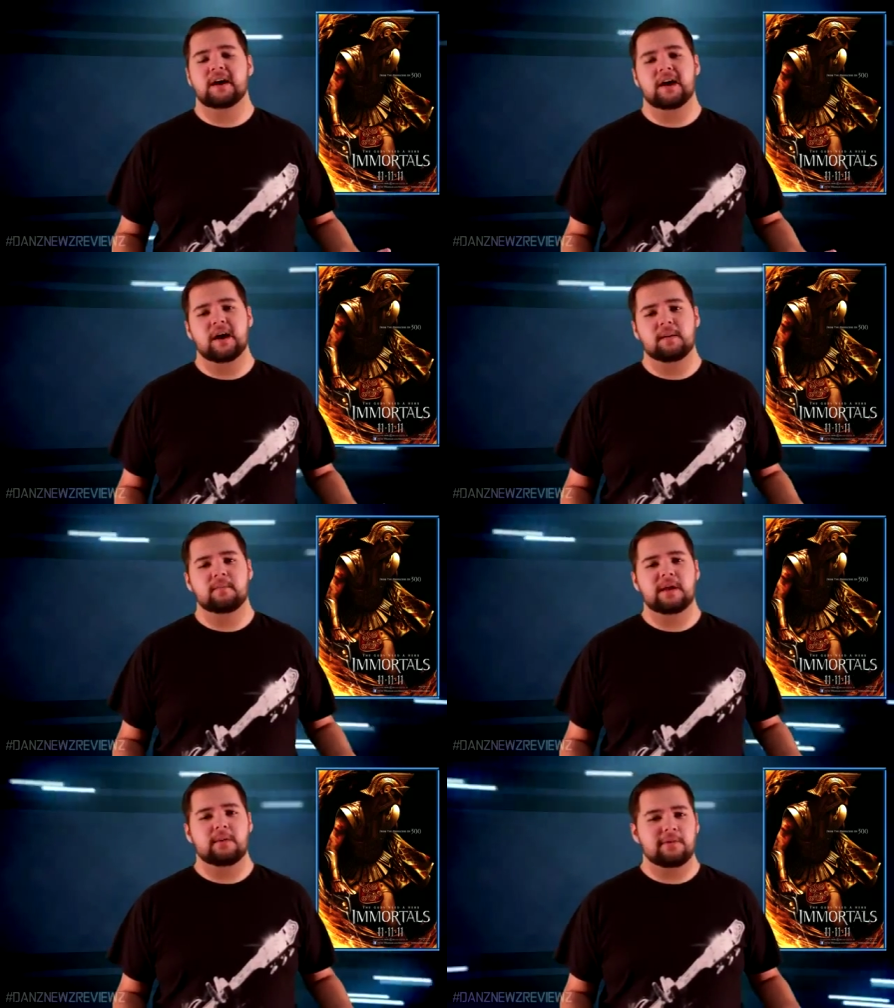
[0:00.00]

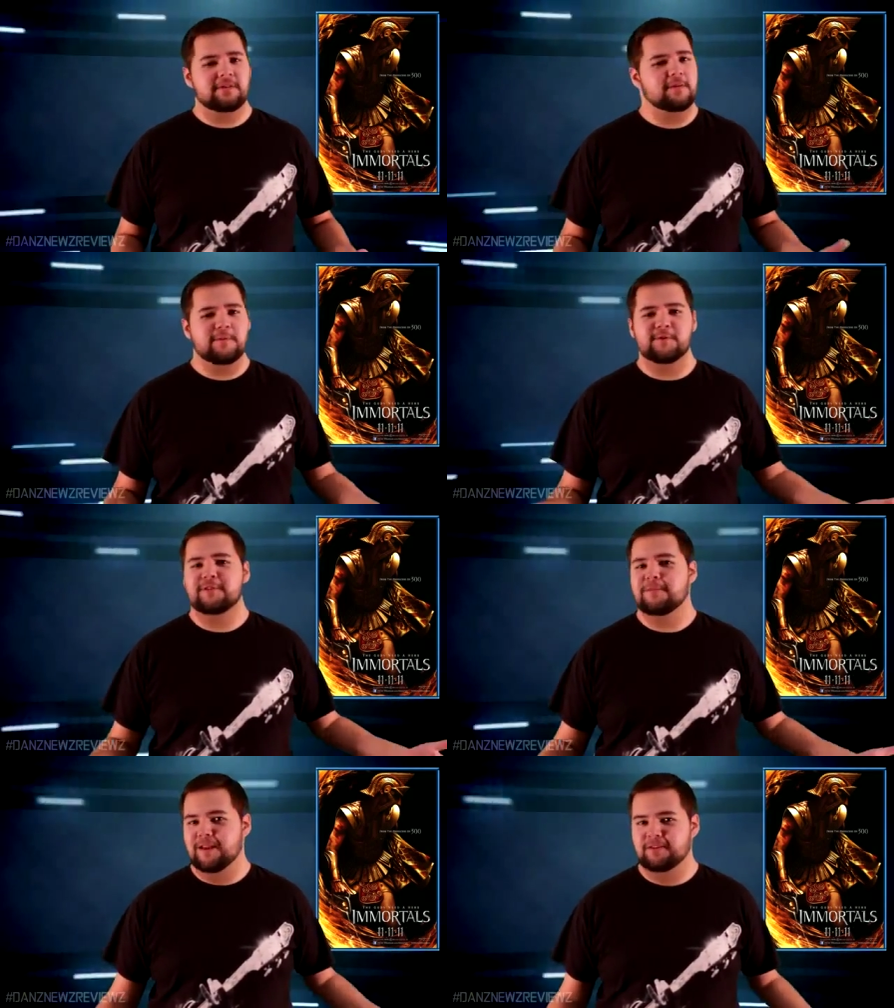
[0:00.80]
It wasn't the
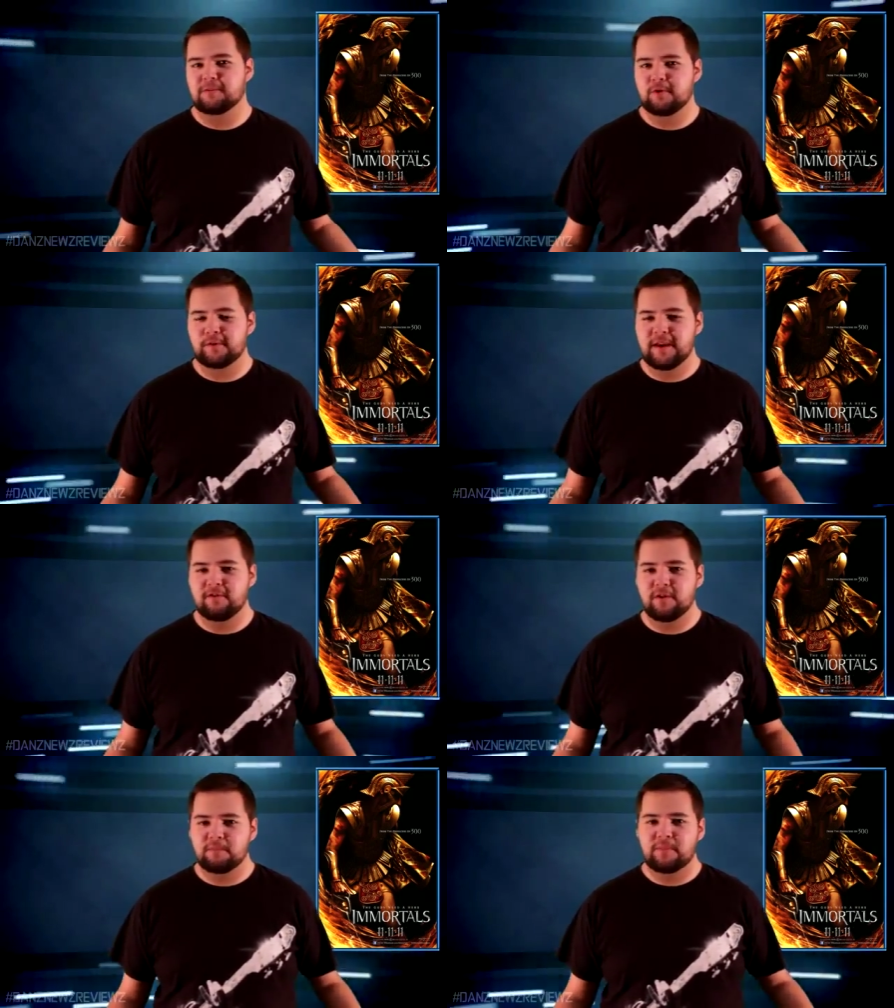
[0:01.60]
most amazing movie
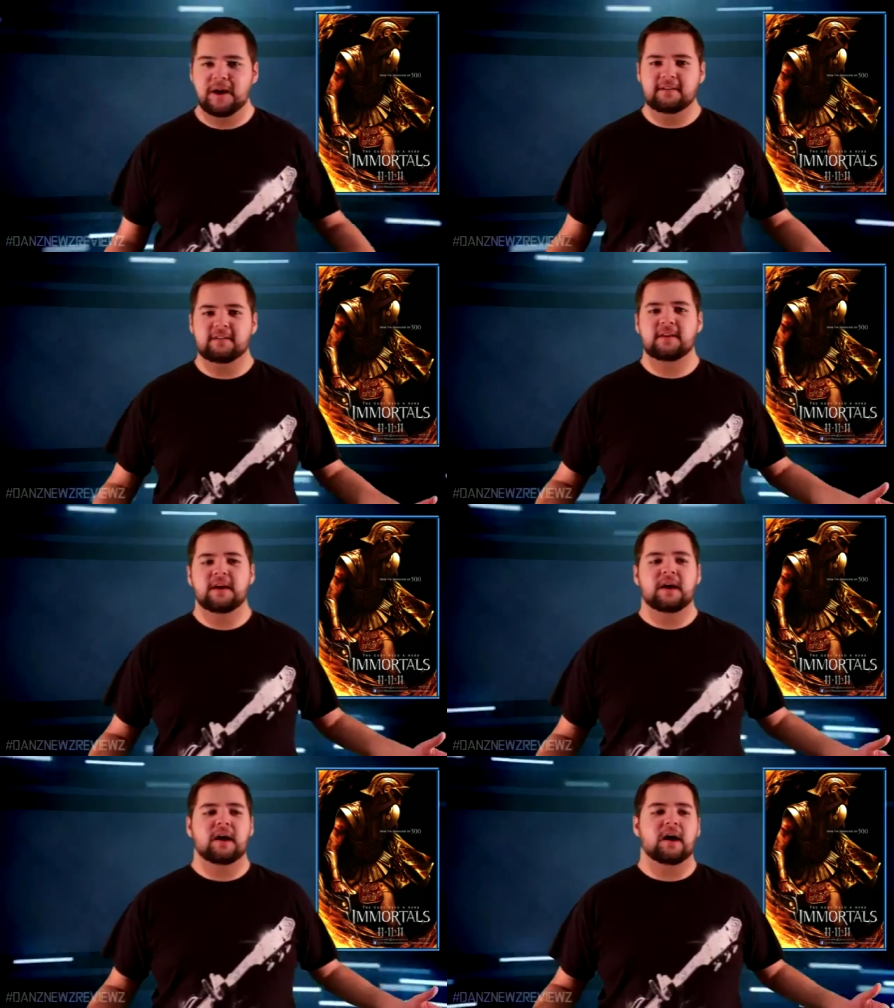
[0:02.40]
ever, but
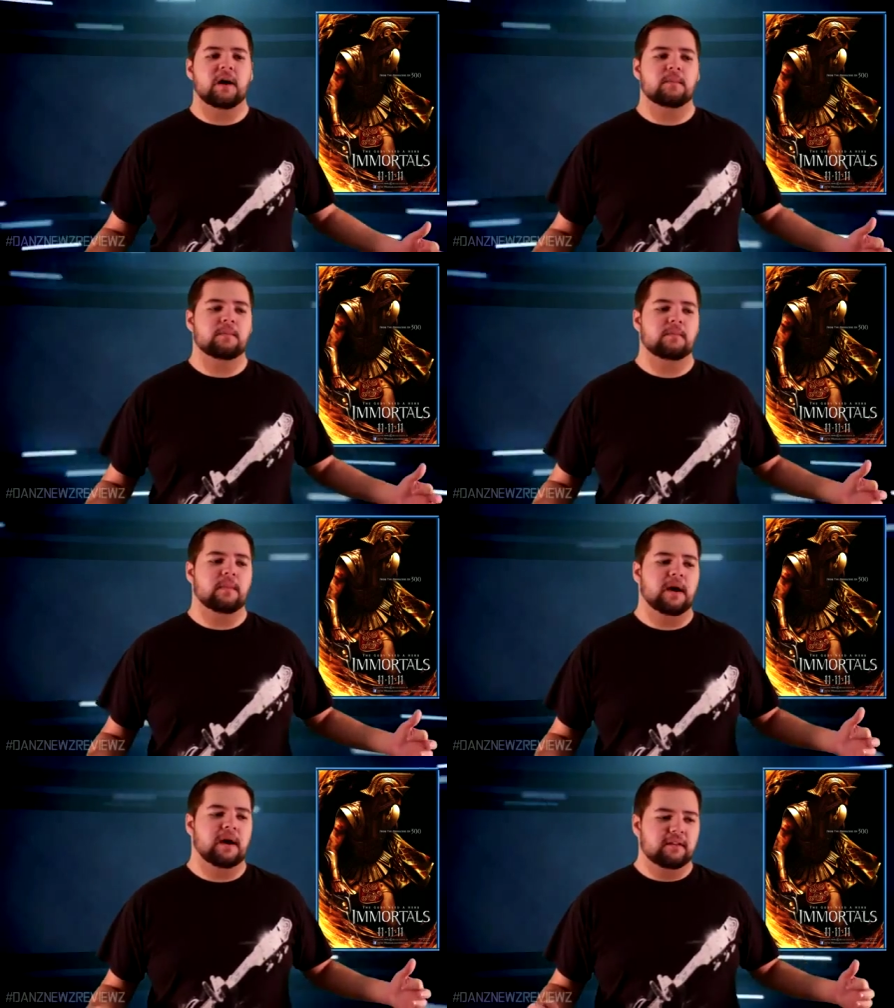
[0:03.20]

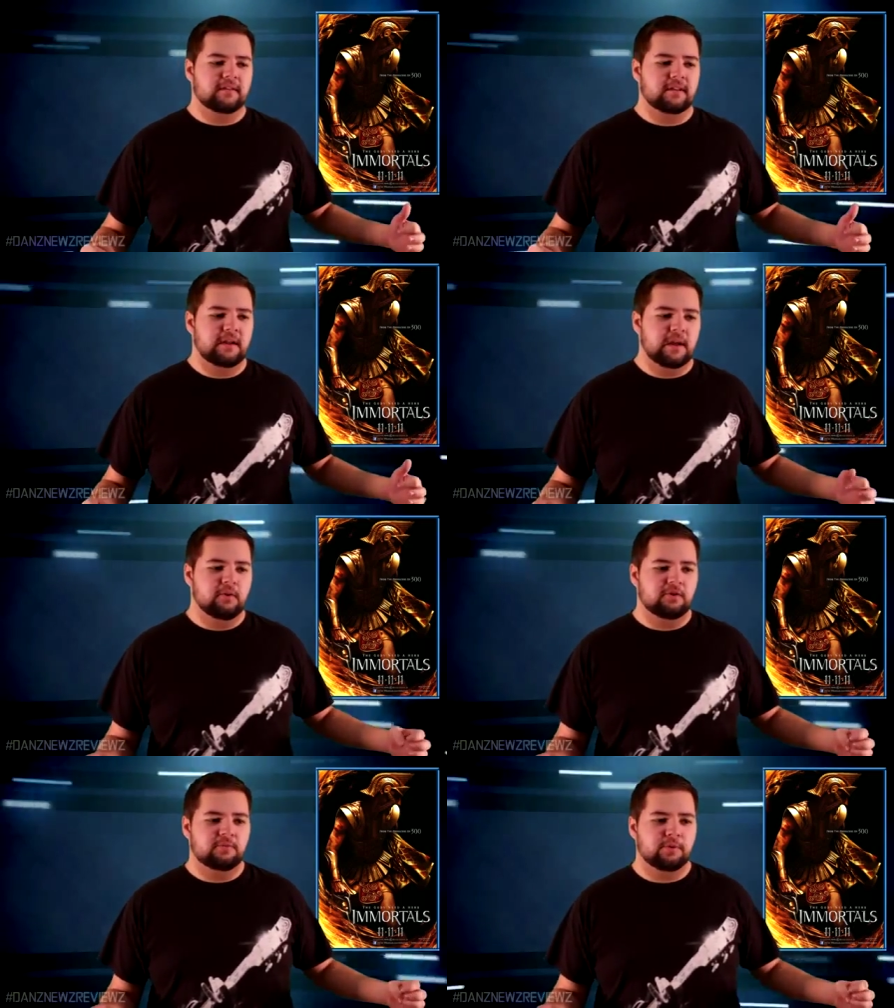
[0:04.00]
honestly, it
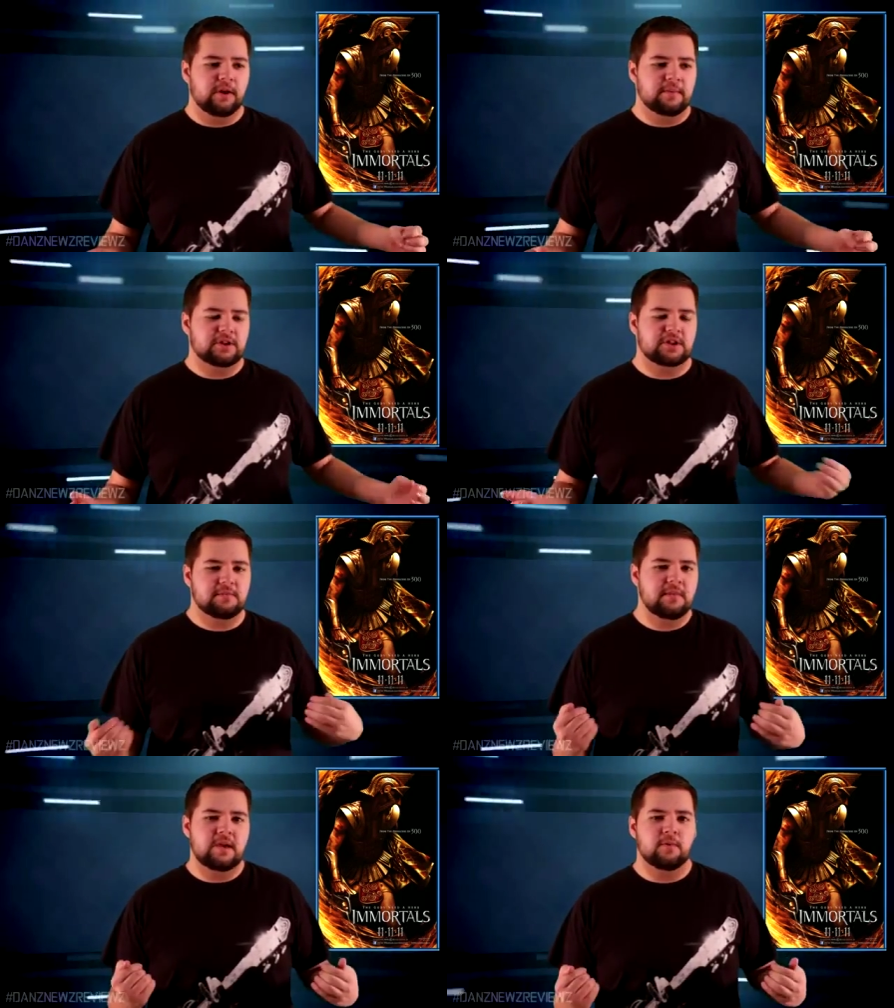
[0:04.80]
was pretty much
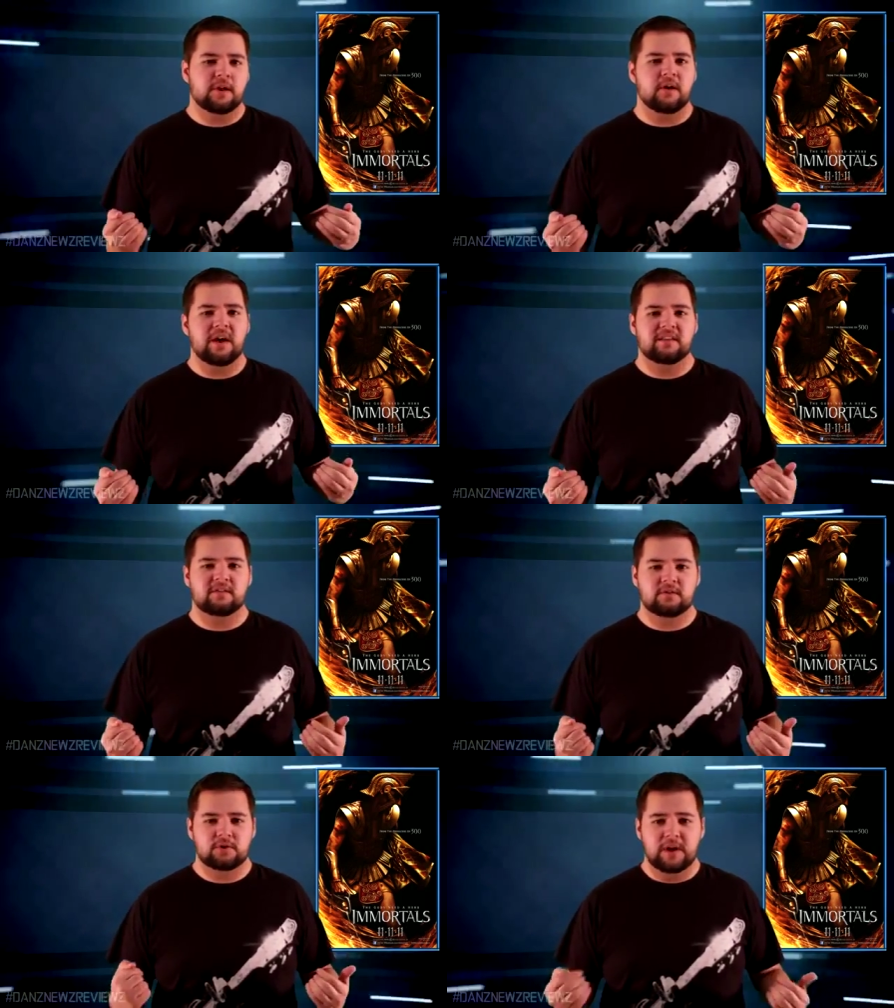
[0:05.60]
to me what
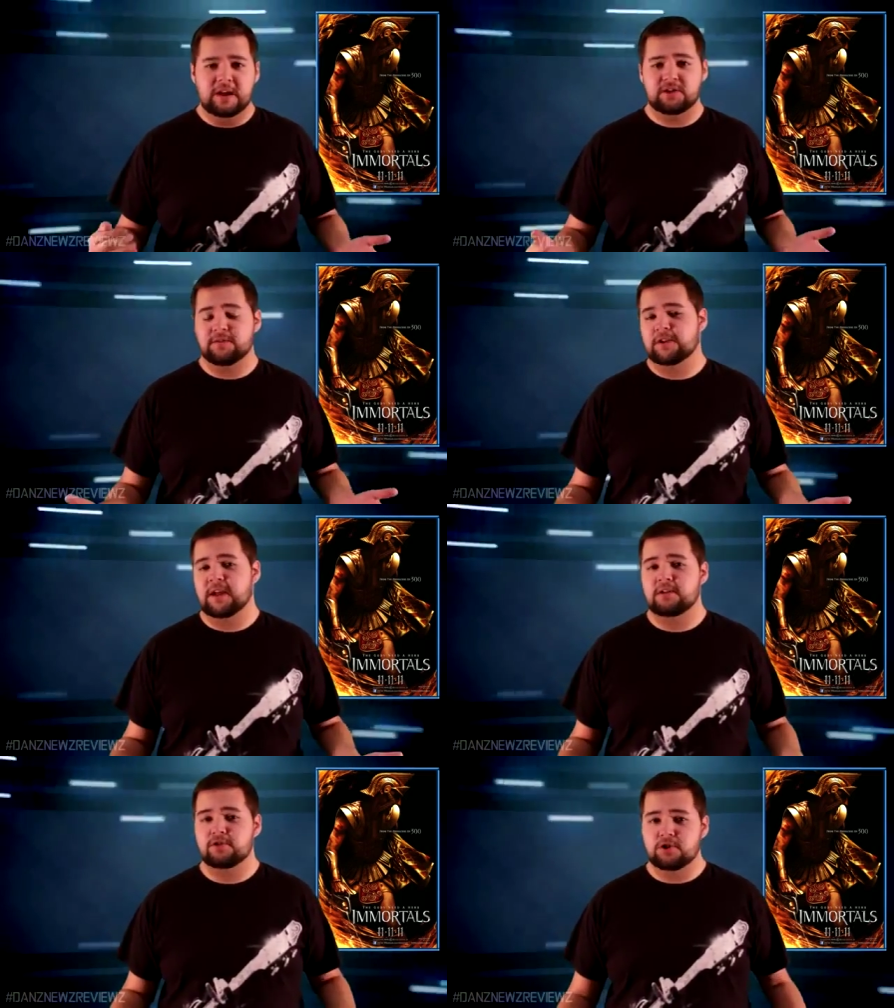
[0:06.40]
Clash of the
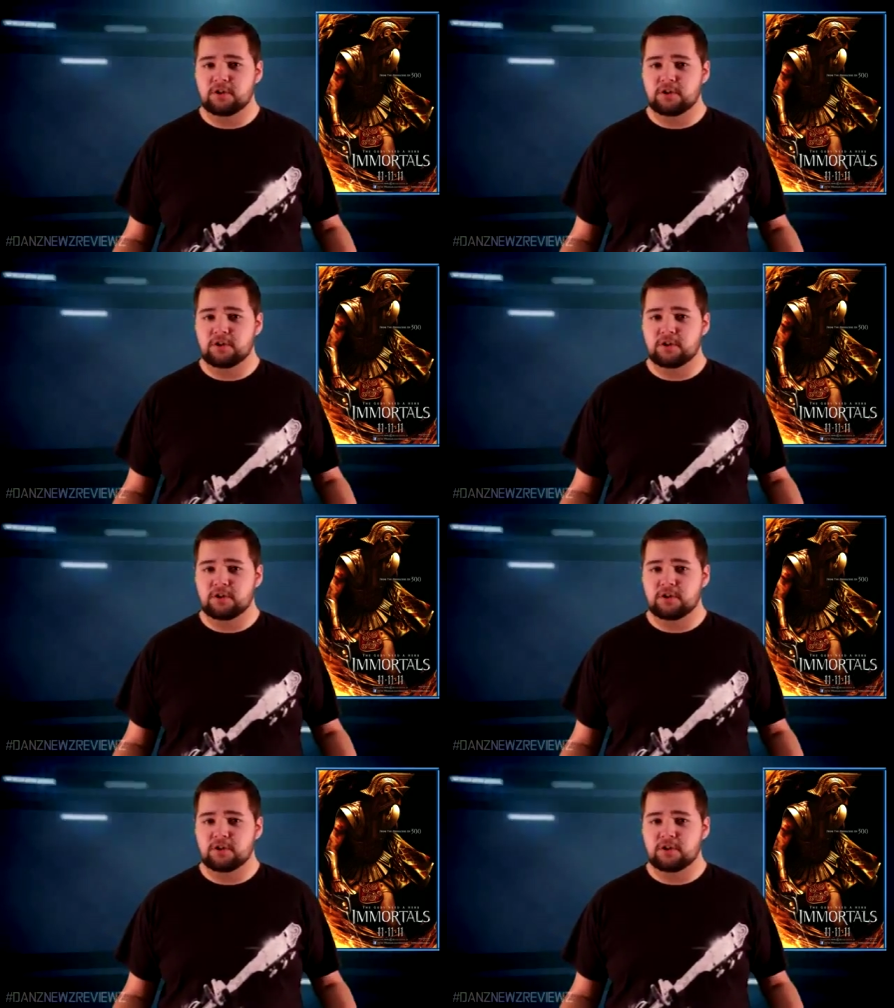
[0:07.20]
Titans